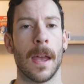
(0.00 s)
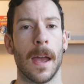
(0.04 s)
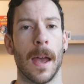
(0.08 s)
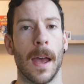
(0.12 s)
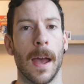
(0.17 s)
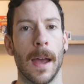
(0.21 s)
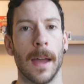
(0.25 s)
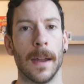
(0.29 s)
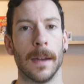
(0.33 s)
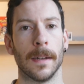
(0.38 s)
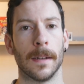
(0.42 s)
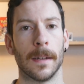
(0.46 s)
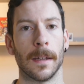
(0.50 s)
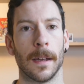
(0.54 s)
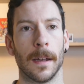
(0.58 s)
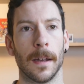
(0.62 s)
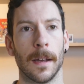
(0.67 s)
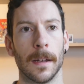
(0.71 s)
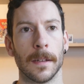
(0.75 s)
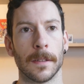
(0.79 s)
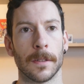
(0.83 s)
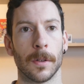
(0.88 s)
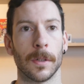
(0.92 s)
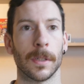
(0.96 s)
And
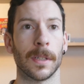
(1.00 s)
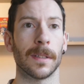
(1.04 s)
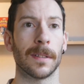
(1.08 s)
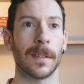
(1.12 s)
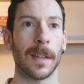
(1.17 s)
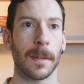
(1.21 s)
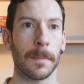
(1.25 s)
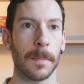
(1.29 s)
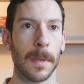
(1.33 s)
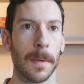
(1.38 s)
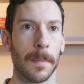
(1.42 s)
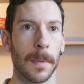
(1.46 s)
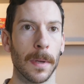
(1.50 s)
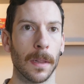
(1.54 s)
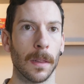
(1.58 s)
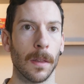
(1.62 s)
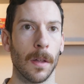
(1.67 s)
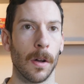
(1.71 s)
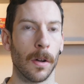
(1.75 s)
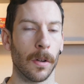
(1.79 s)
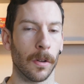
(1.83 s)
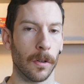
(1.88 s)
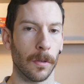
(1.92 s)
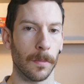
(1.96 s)
so it did take me a bit
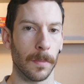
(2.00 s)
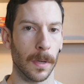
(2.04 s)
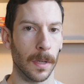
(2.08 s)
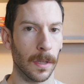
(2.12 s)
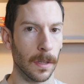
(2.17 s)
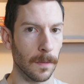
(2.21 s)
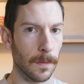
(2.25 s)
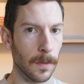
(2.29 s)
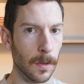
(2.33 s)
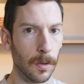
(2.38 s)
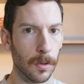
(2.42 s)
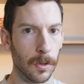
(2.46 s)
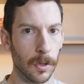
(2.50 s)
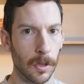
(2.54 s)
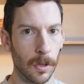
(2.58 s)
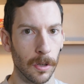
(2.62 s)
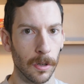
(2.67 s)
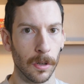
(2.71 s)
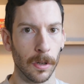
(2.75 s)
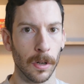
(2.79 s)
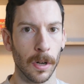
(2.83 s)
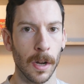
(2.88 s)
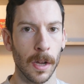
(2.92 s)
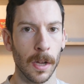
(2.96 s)
longer, but in the
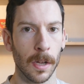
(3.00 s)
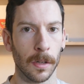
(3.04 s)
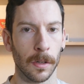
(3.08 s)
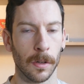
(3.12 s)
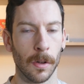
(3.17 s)
future,